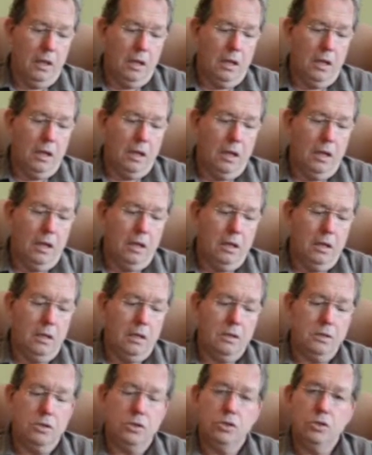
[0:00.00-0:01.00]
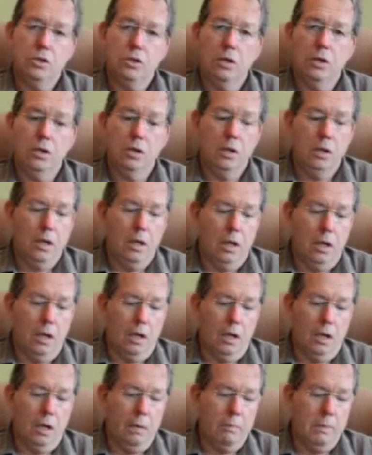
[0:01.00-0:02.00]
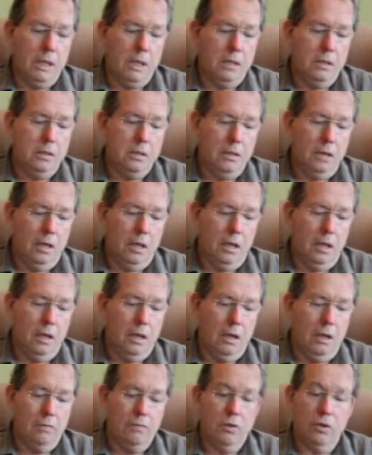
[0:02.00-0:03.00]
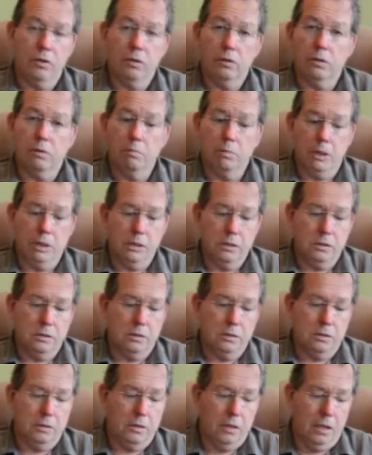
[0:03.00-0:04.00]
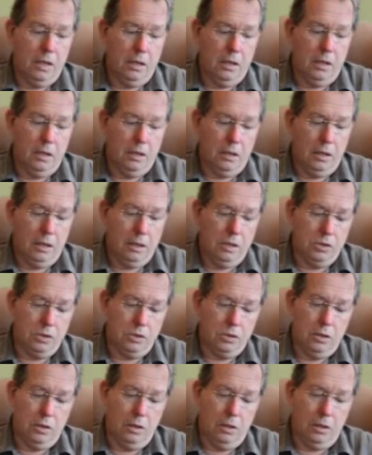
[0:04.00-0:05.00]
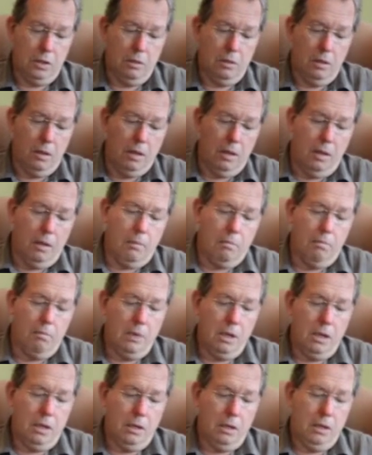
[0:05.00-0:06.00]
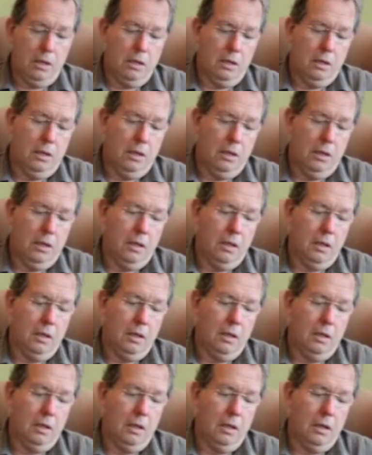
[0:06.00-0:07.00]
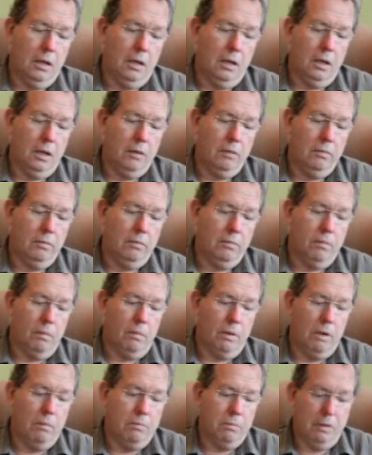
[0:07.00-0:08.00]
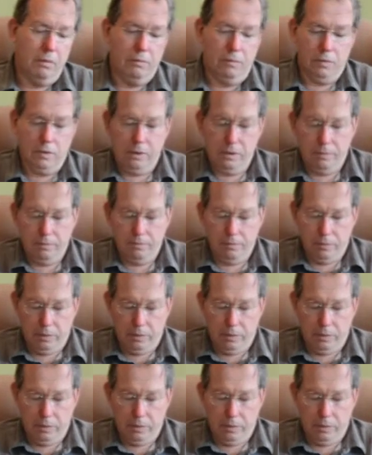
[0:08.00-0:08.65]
Uh, it is a journey I'm in and have not completed, and it is a journey many uh, in life, my wife Beverly,